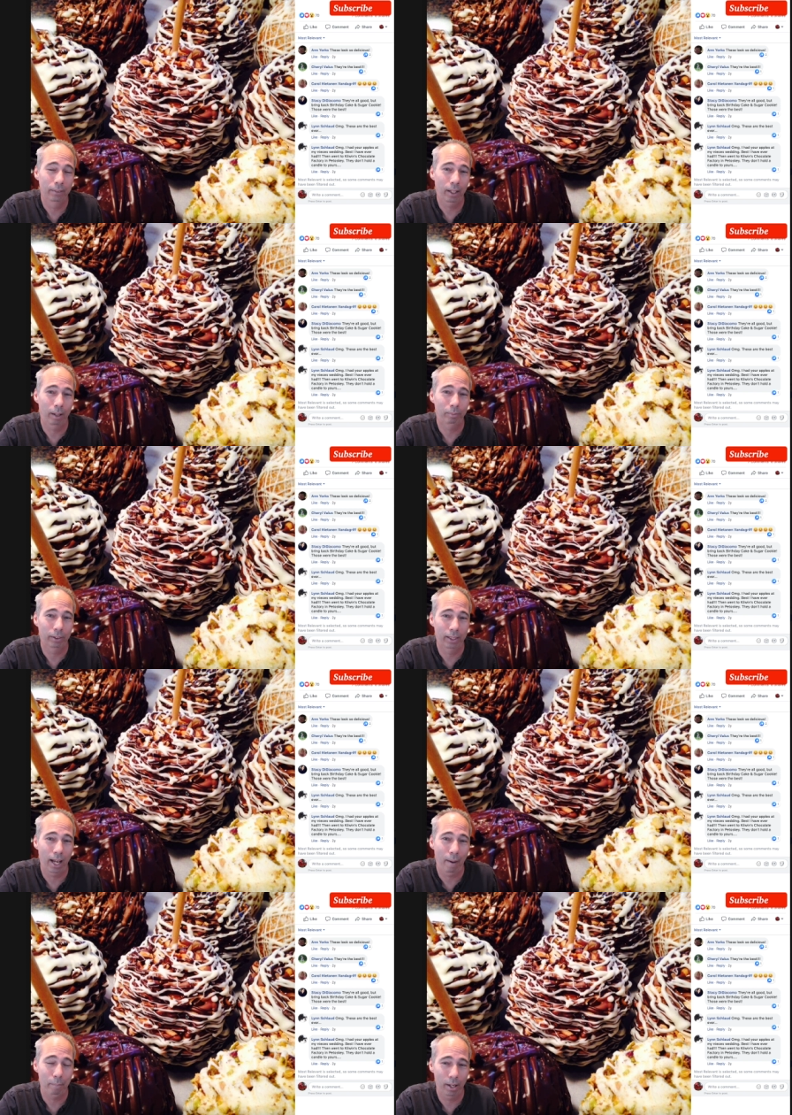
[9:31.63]
I
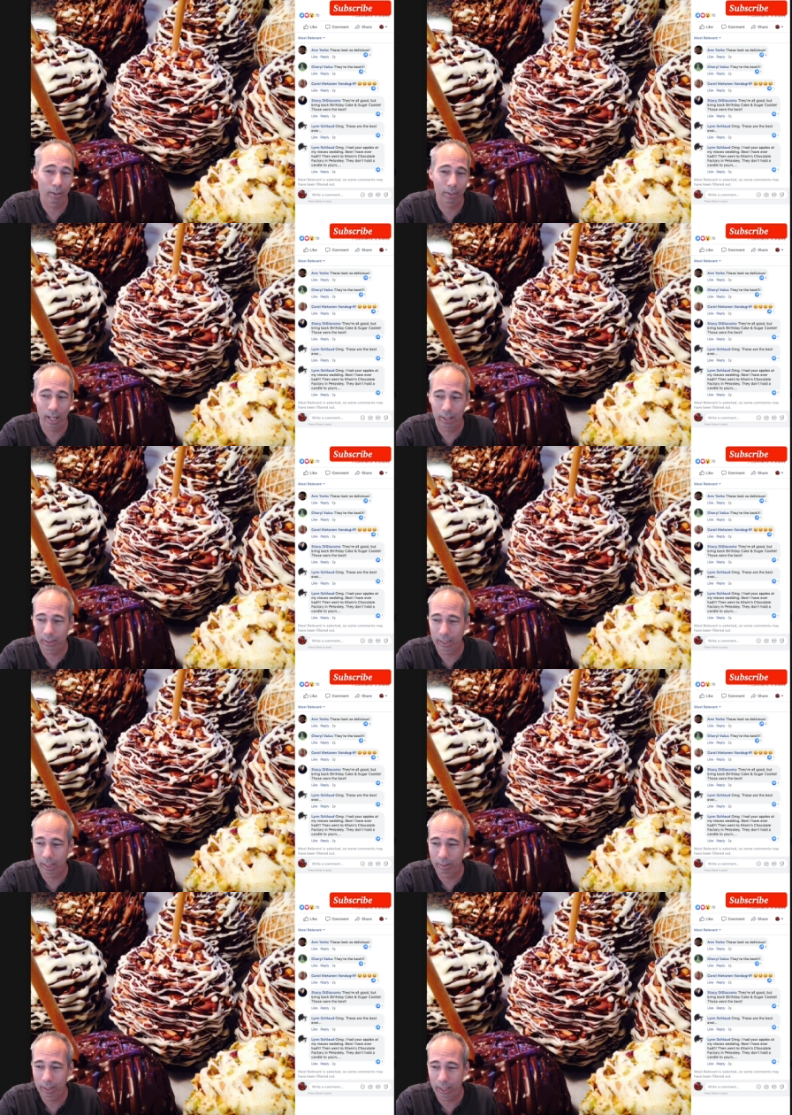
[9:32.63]
forgot, Pale Rider
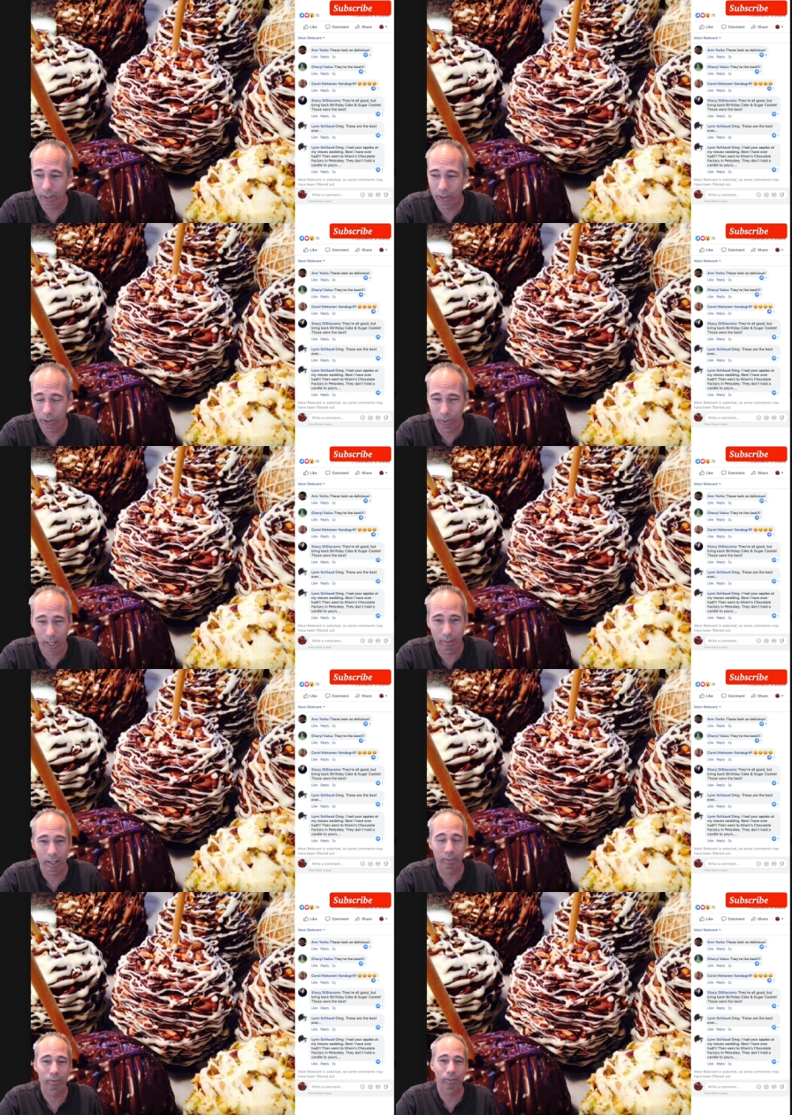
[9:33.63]
TV, that you do have a
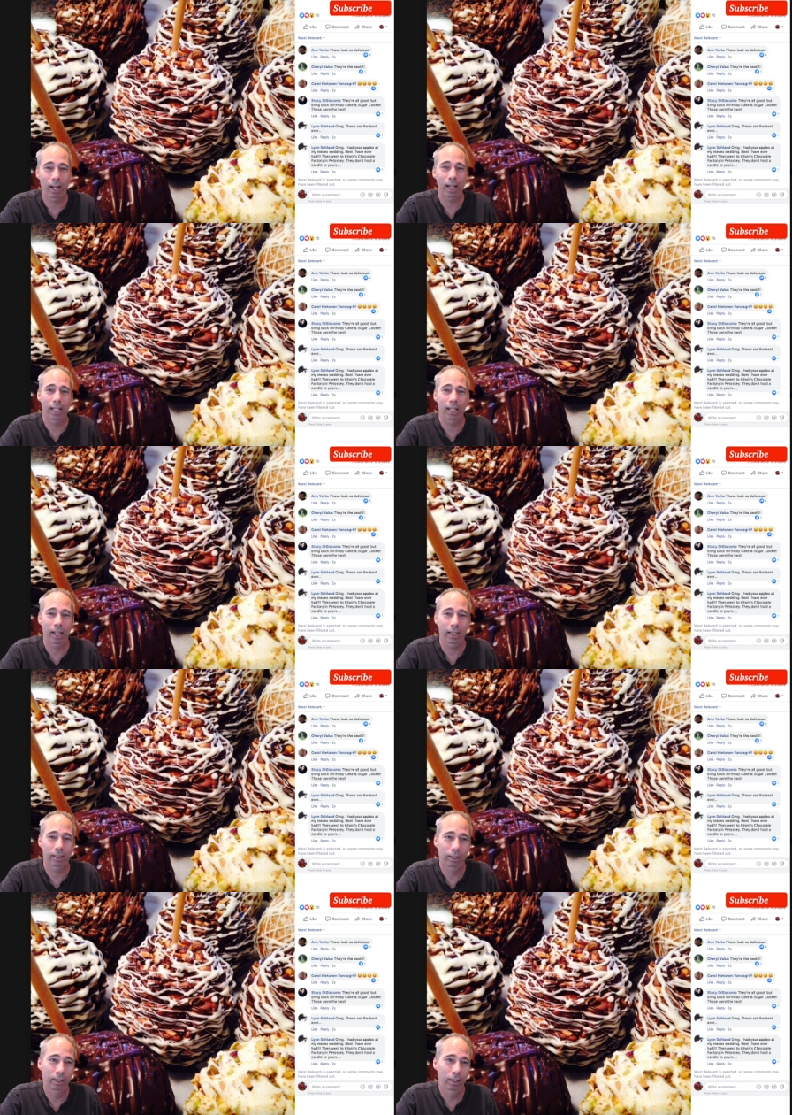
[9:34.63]
Friday night
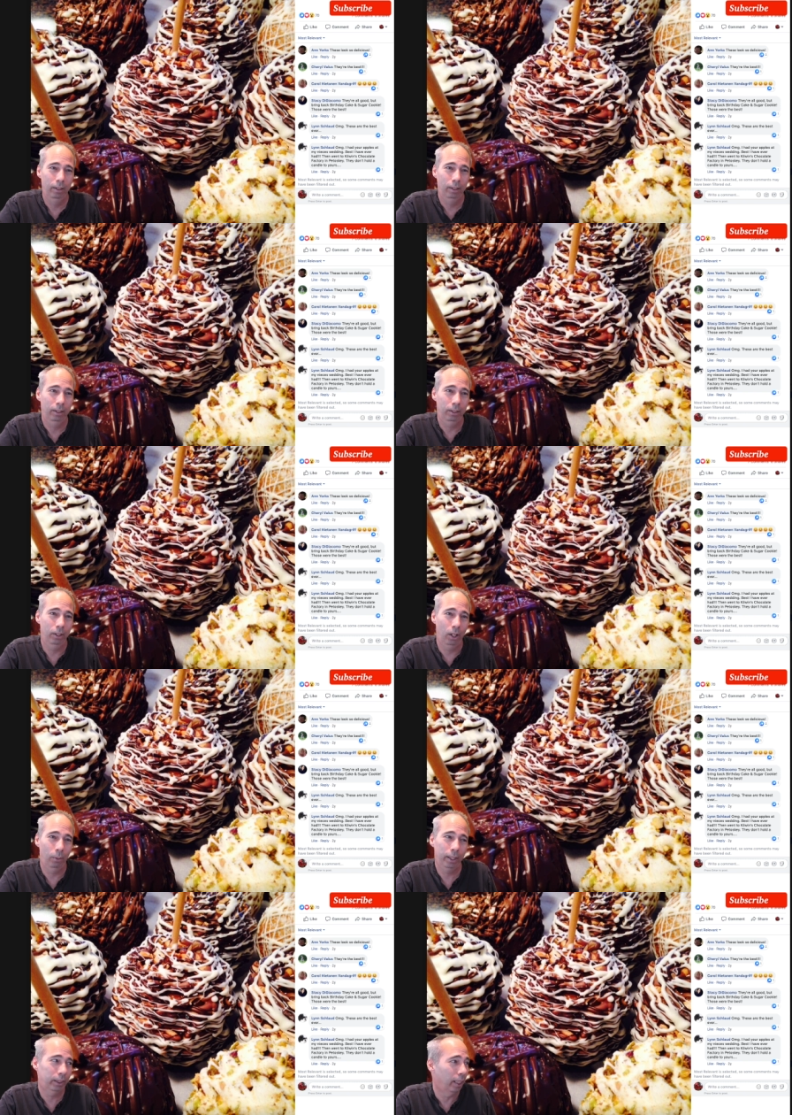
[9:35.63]
you know
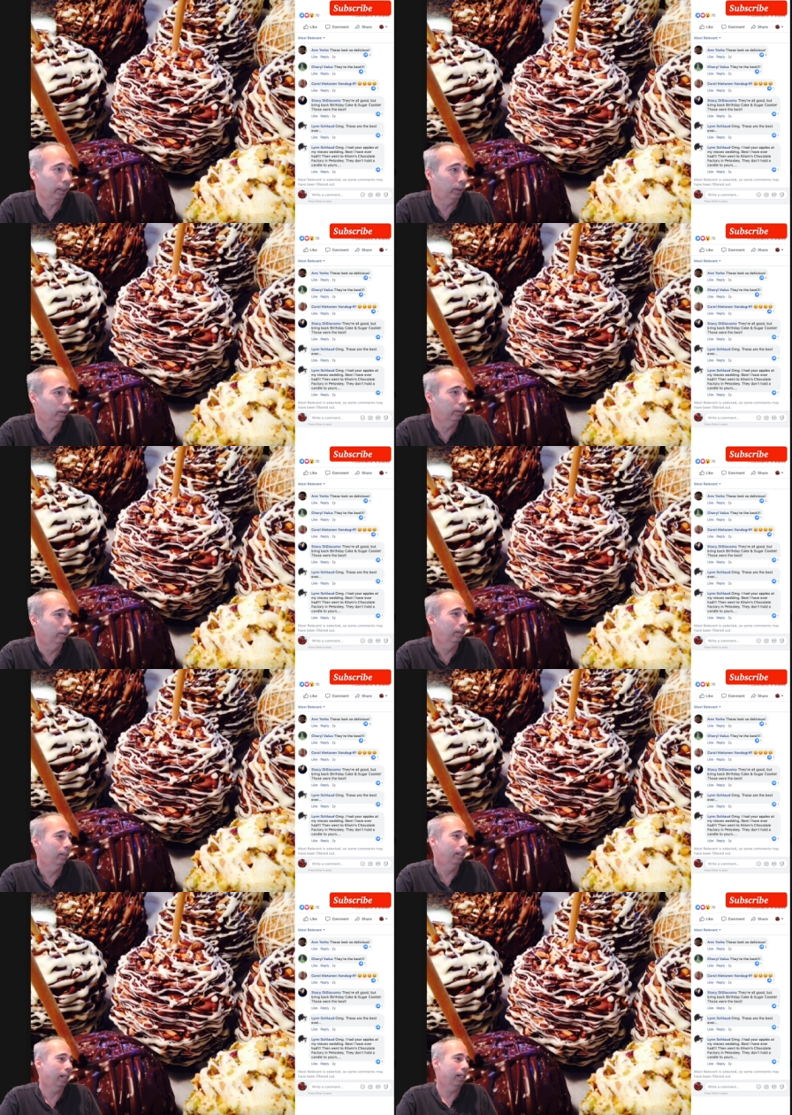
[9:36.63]
what session.
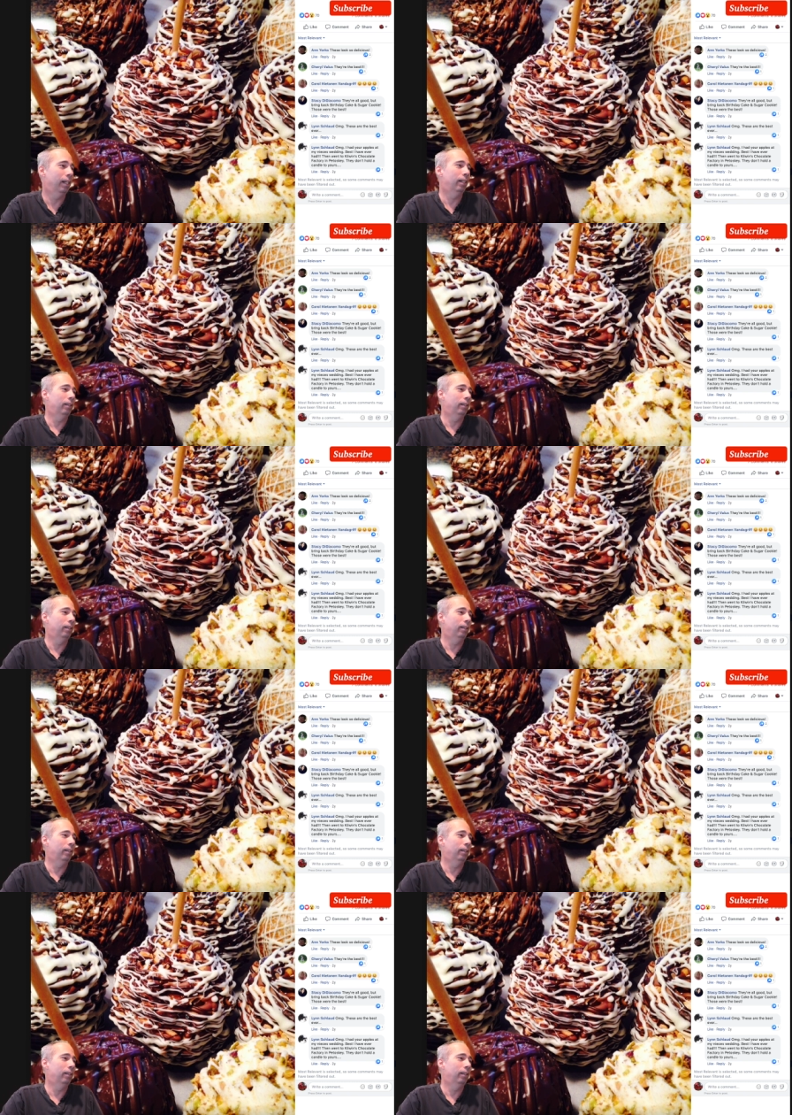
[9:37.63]
And